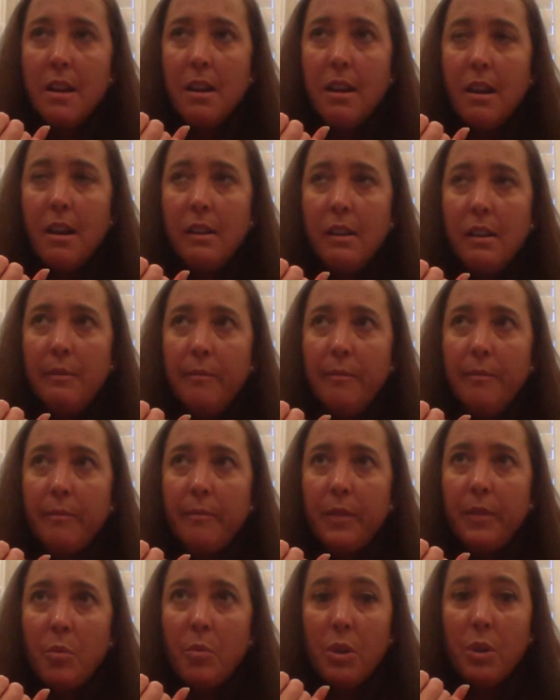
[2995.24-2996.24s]

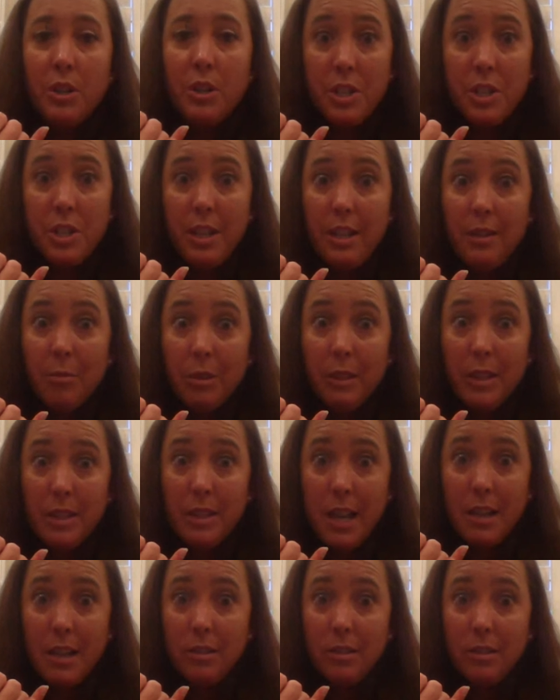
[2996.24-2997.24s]
worksheet, and really
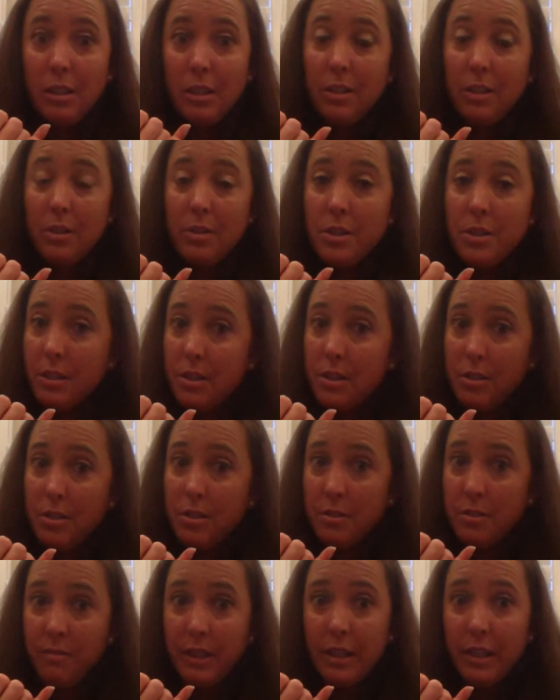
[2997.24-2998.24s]
take a look at those, because
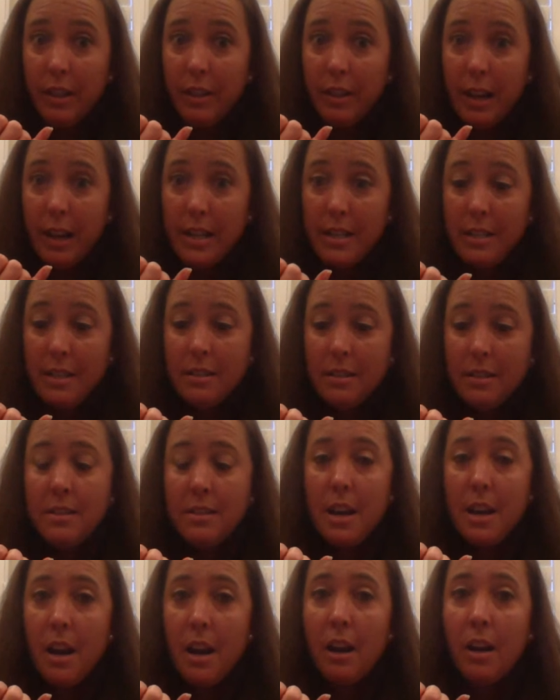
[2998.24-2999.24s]
there's some very good ideas
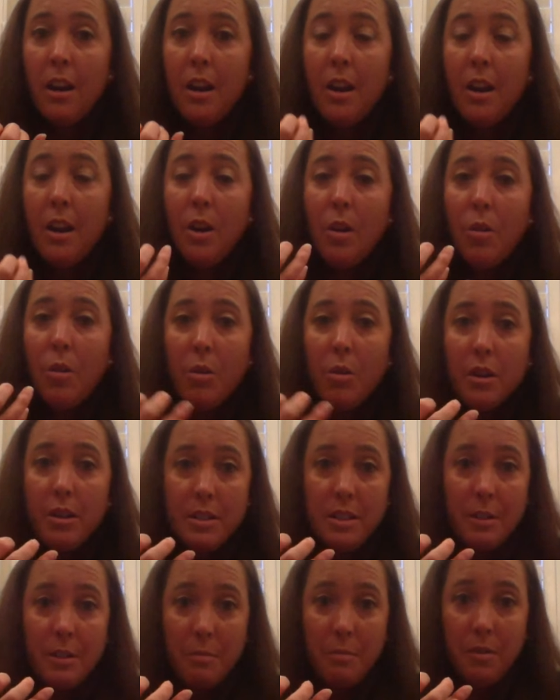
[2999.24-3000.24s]
there. Or
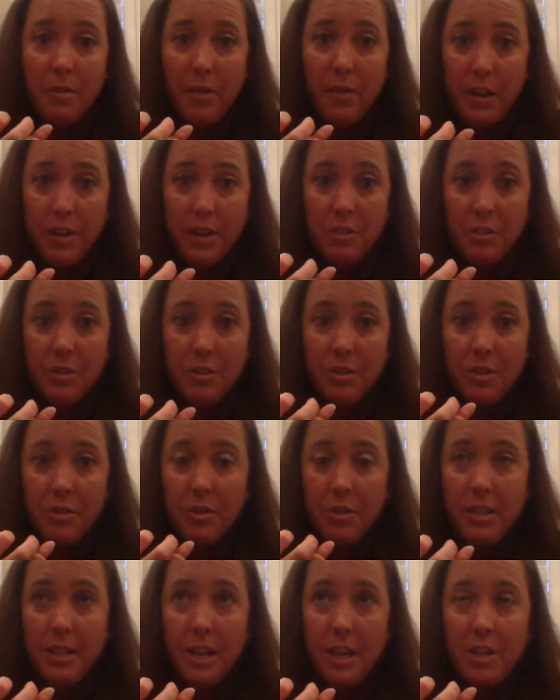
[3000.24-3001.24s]
is it professional
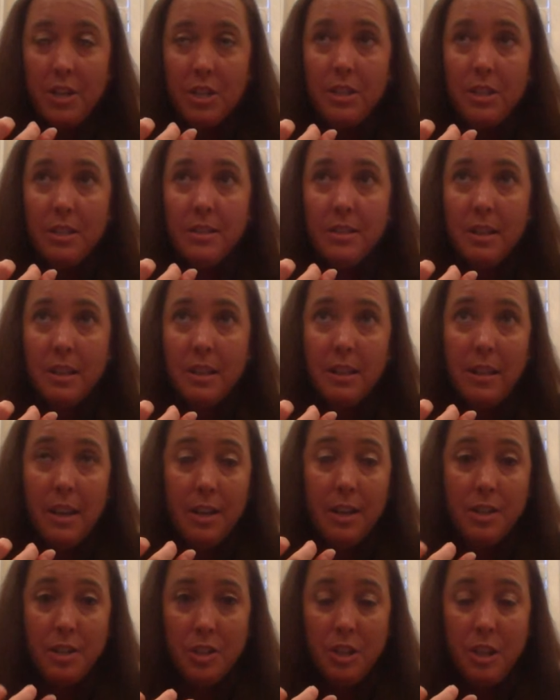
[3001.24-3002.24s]
associations like the
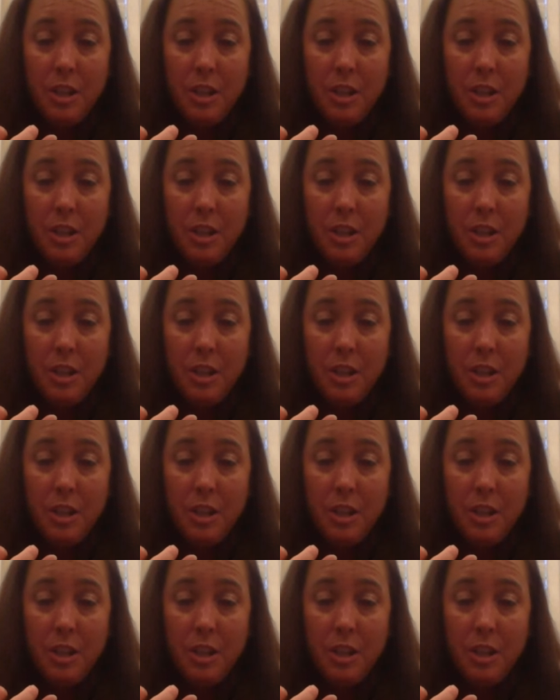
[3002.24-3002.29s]
Asian